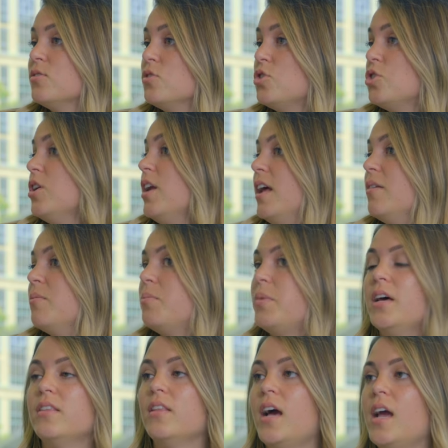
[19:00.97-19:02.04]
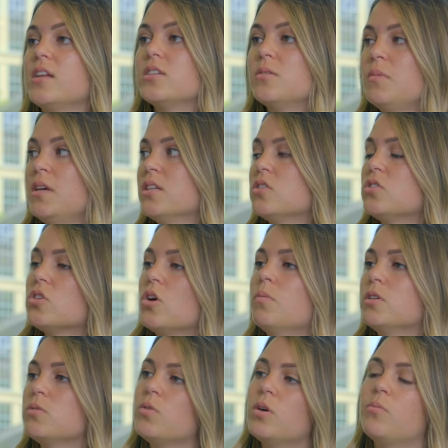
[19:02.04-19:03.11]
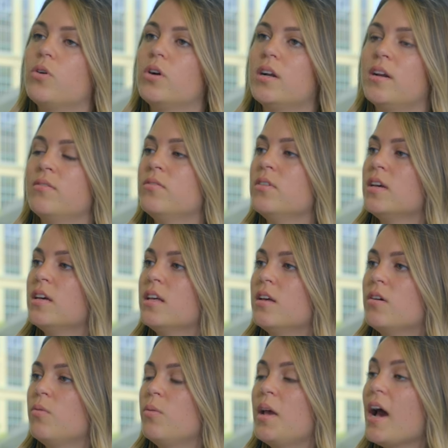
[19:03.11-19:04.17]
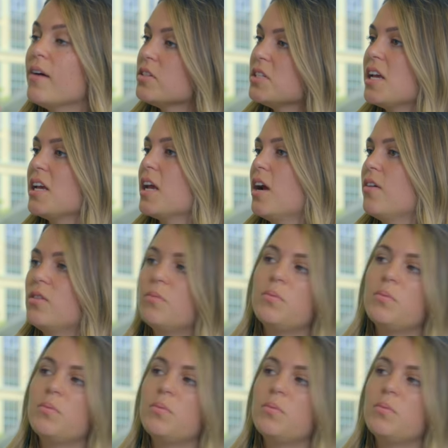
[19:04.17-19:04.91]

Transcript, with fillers: shouldn't. But like to me, it's so much more important of we have to take care of the